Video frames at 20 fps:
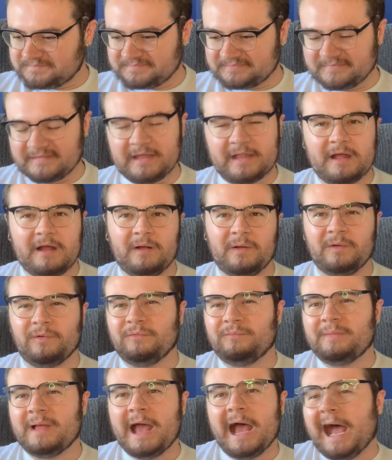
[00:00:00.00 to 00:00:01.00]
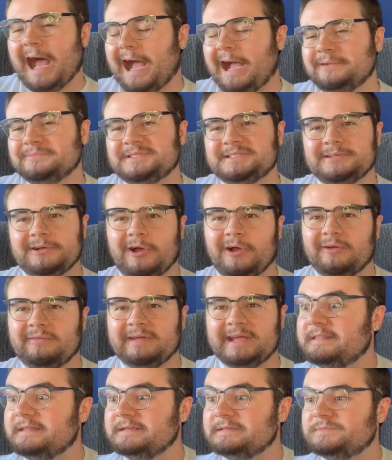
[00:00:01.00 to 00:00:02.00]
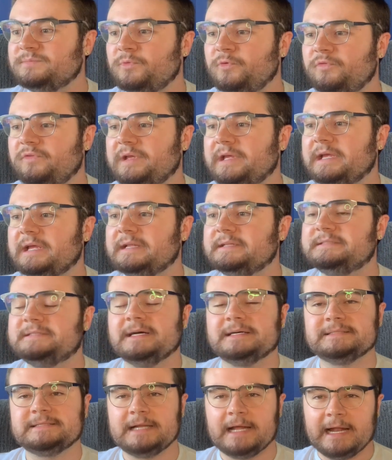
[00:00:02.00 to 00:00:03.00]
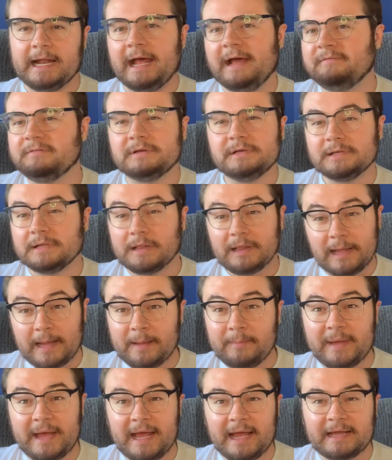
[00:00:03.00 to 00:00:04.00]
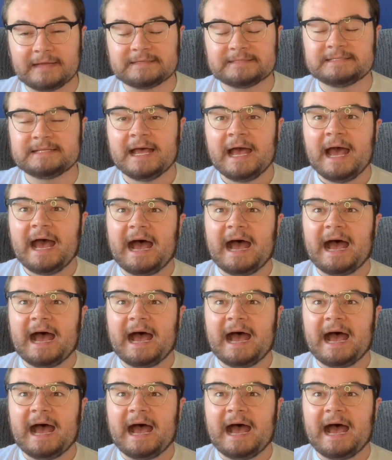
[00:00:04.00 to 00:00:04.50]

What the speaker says: no, I'm sorry. This movie does not have a good climax.